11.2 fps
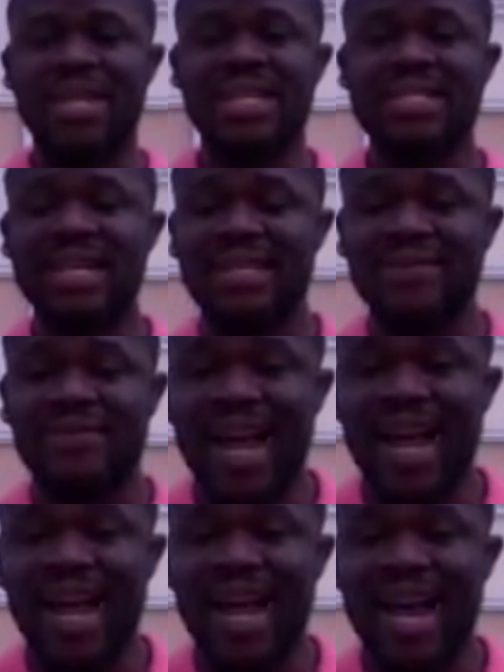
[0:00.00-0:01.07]
but they said the
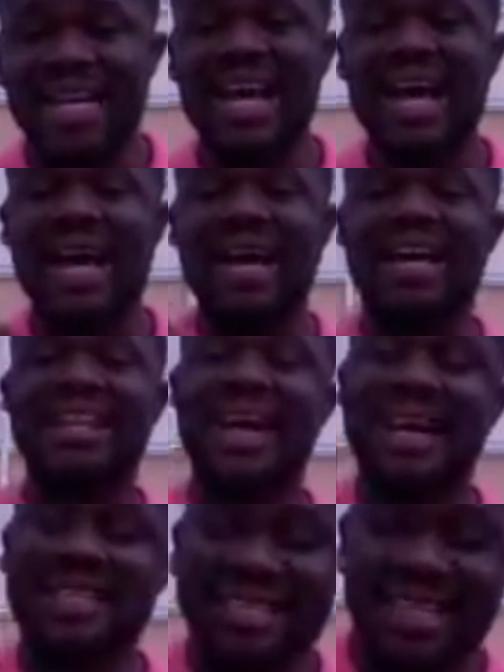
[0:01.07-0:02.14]
flags, they
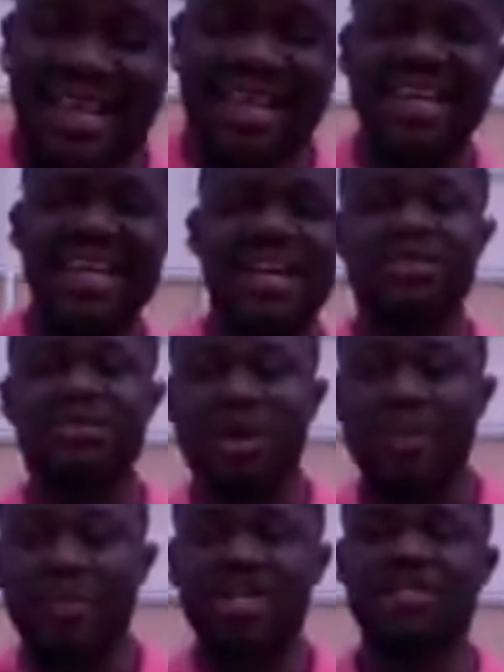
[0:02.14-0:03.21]
are selling
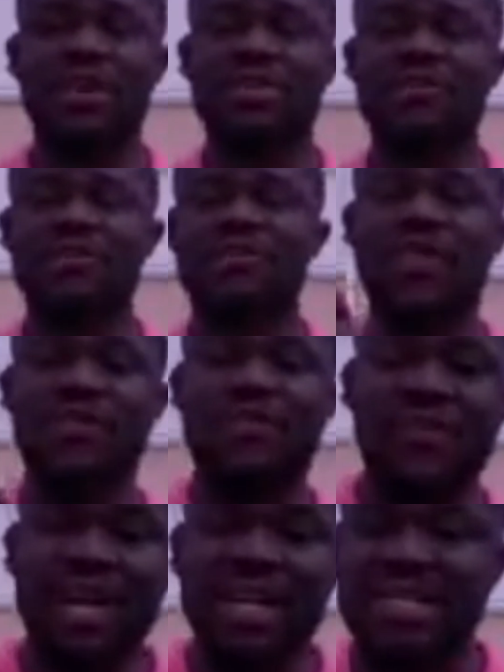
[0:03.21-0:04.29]
so much because for the
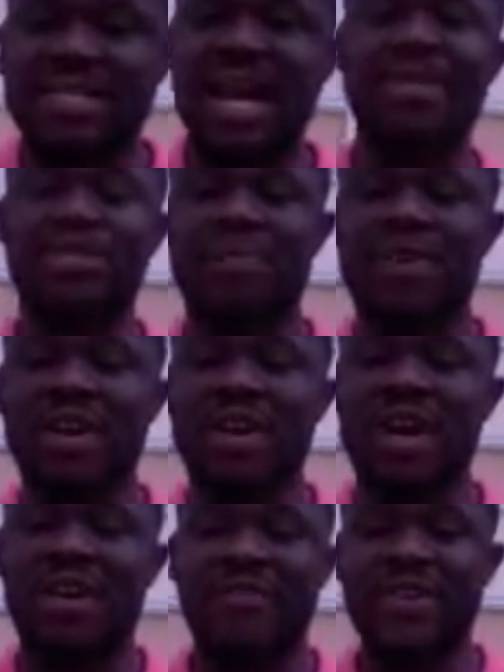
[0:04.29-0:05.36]
first time in someone,
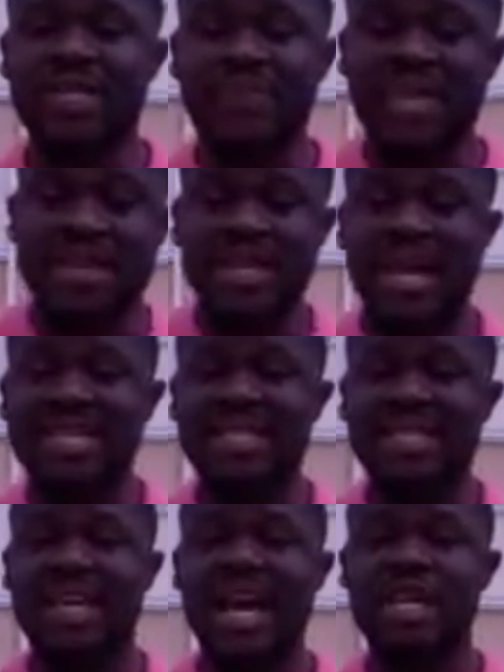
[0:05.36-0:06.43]
uh, it's been
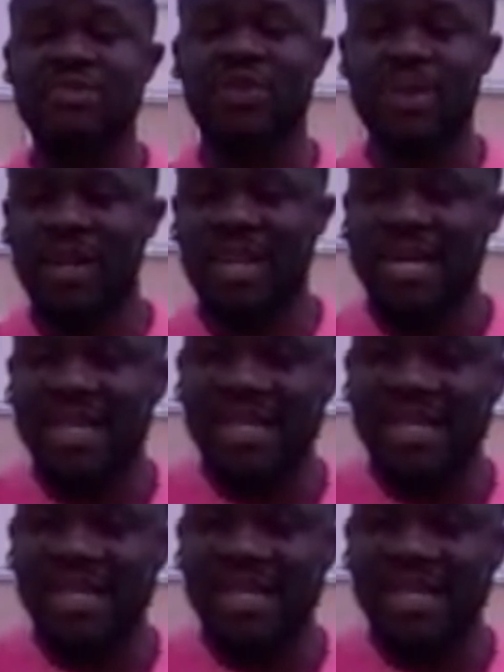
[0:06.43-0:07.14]
30 years we've been under